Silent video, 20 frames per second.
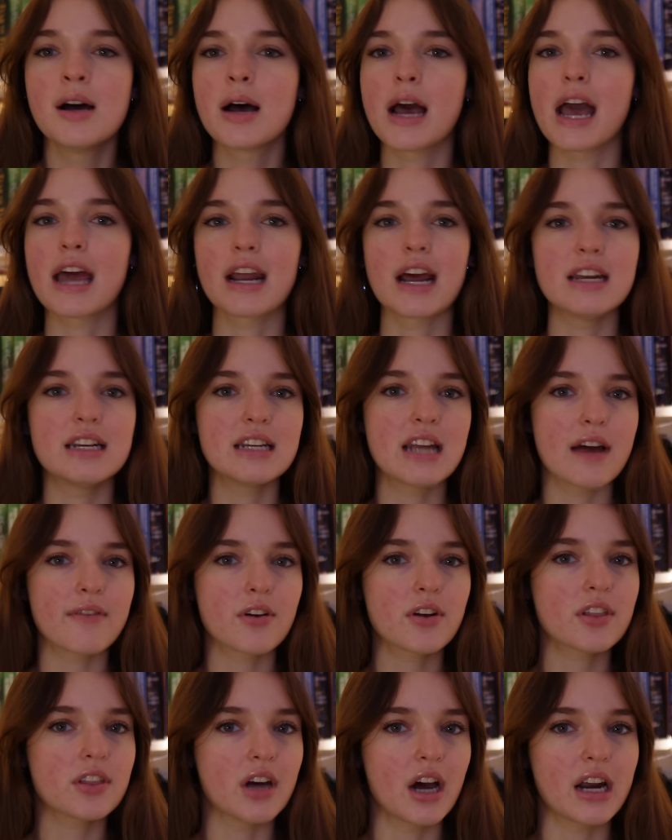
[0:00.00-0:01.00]
And I
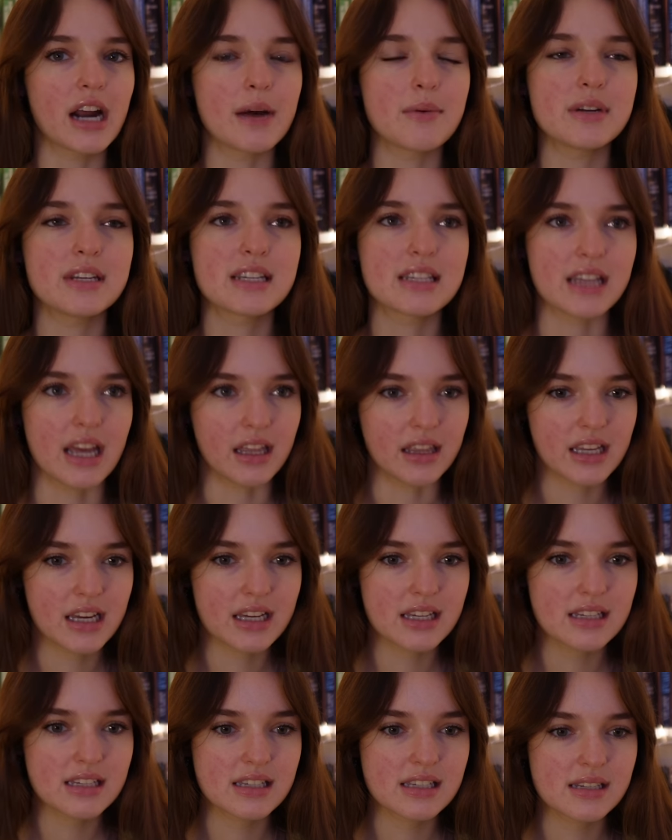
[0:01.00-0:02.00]
never thought I would say
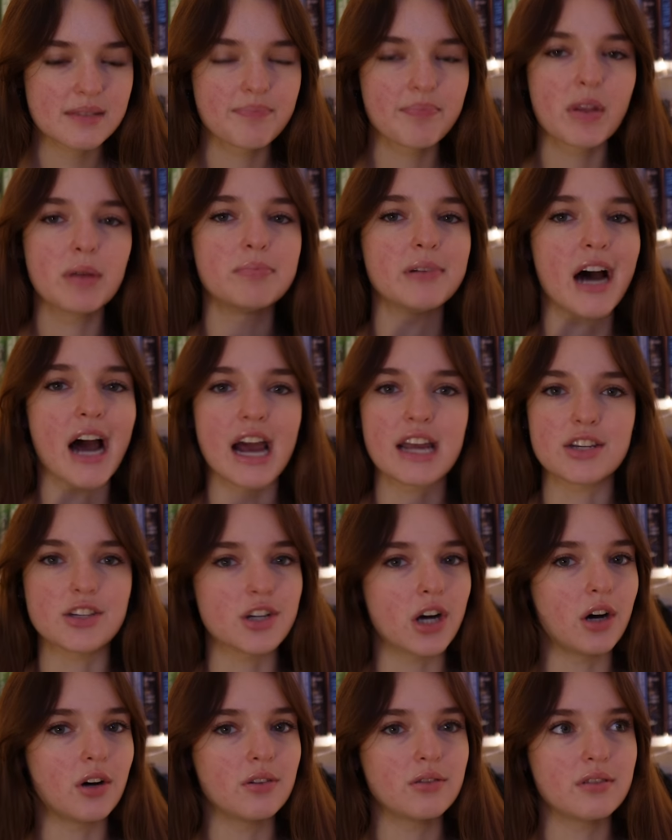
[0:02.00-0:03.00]
this, but I
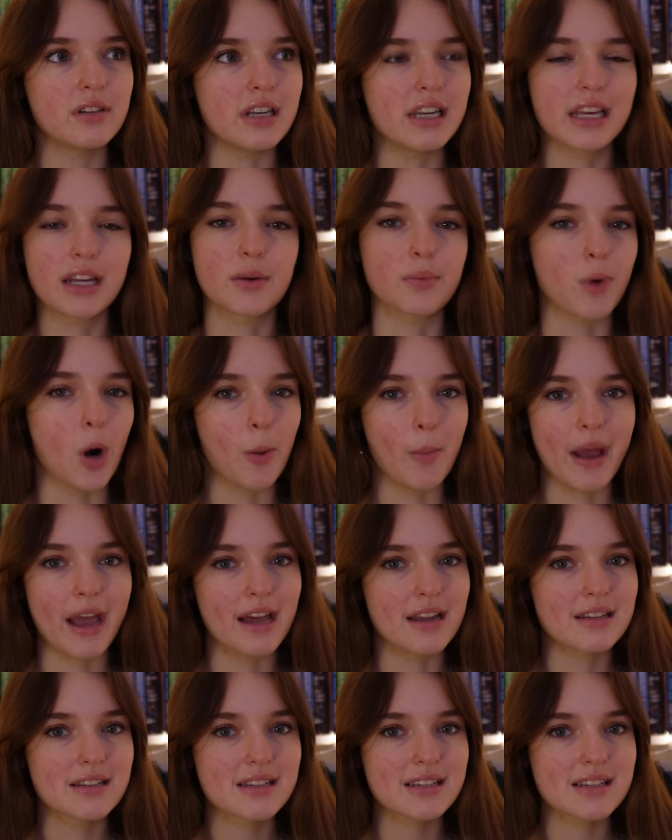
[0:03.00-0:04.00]
don't need a
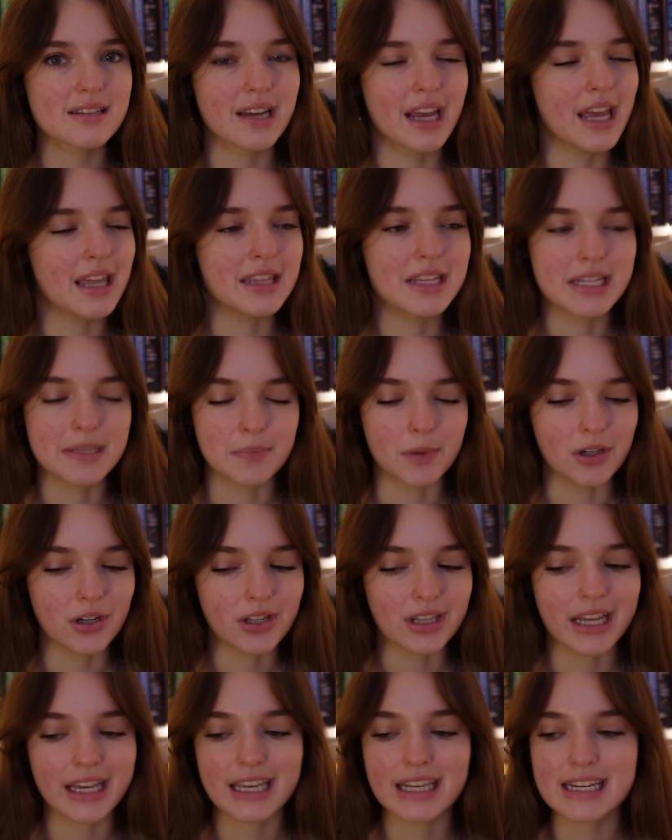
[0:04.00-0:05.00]
romance in this
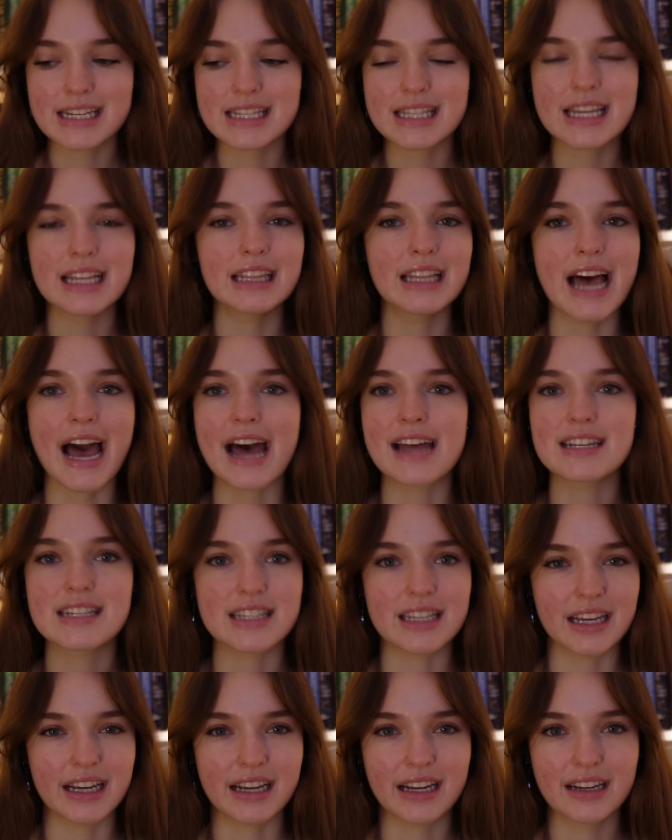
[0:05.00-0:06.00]
book. Like, it is the last
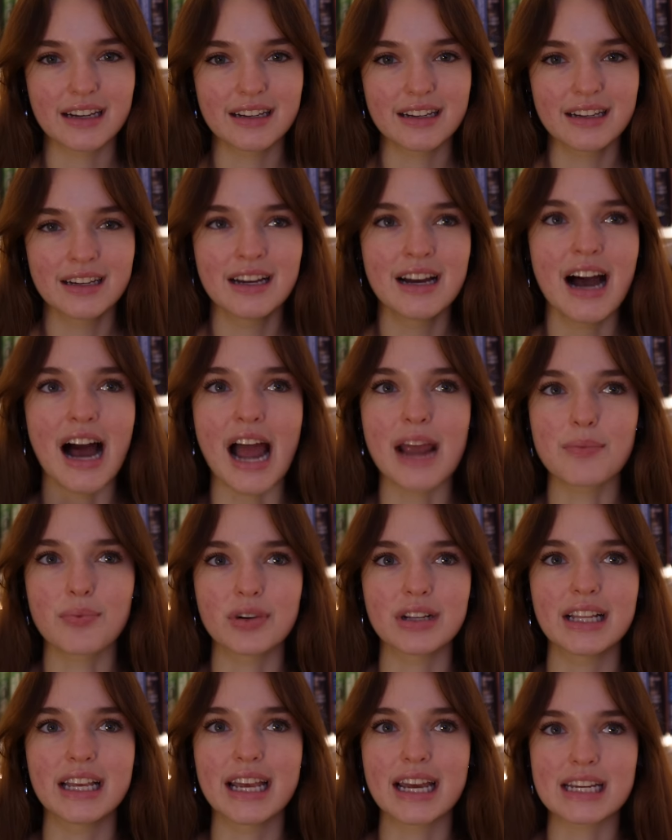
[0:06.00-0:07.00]
thing I
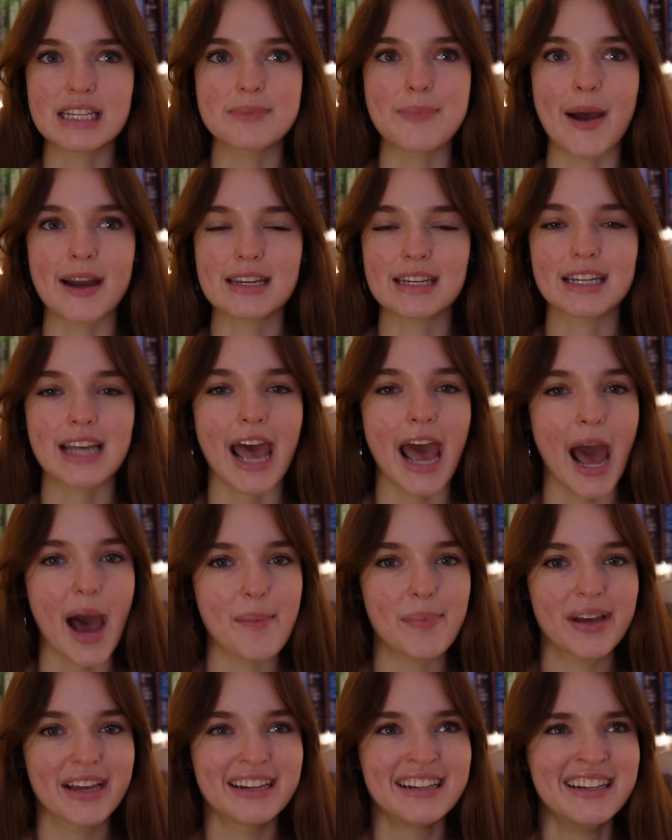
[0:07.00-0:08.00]
really expected to
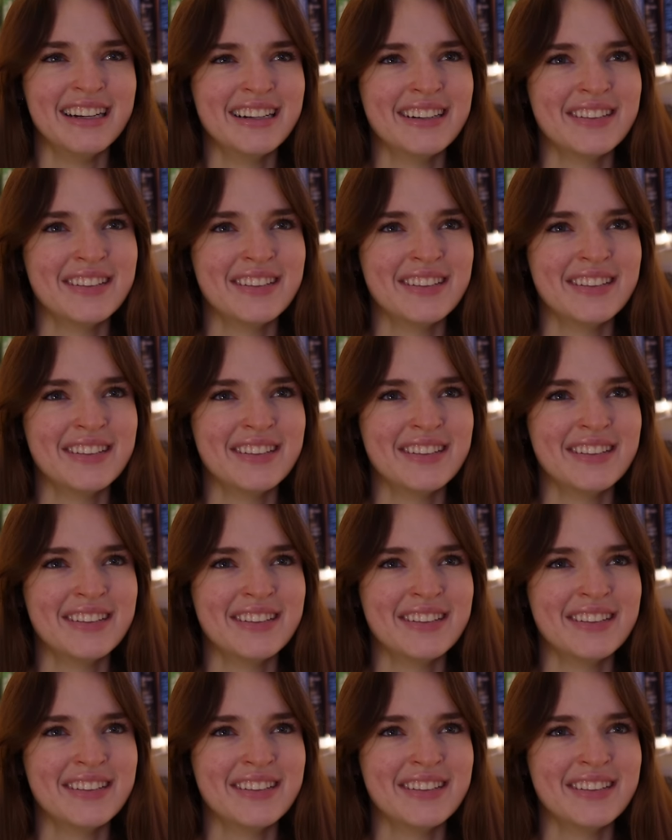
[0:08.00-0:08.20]
happen.